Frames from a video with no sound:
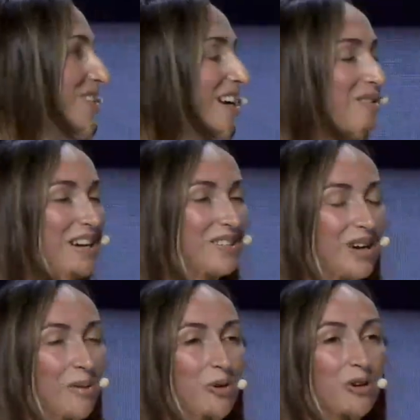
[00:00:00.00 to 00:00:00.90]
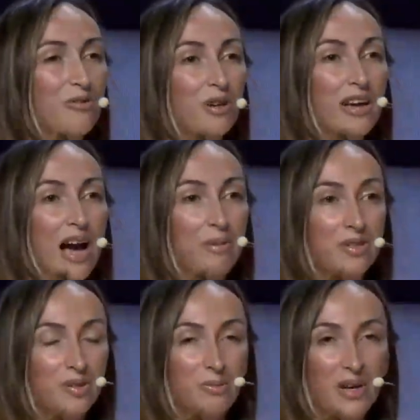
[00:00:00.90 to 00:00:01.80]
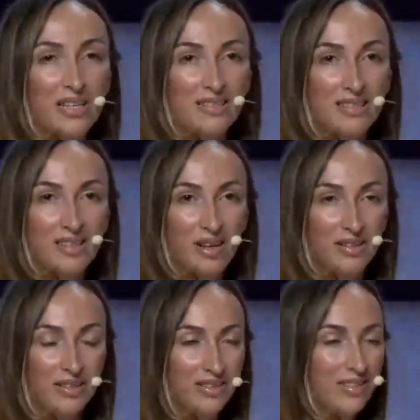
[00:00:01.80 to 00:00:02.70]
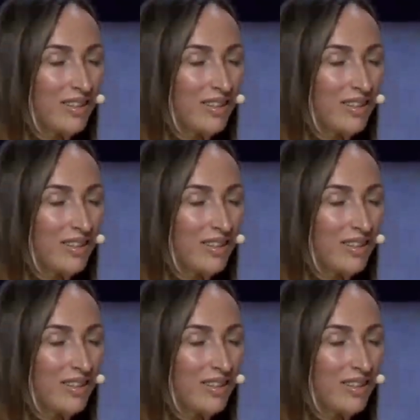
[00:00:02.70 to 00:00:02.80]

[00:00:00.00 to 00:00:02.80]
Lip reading: Director at Burford Capital based in London,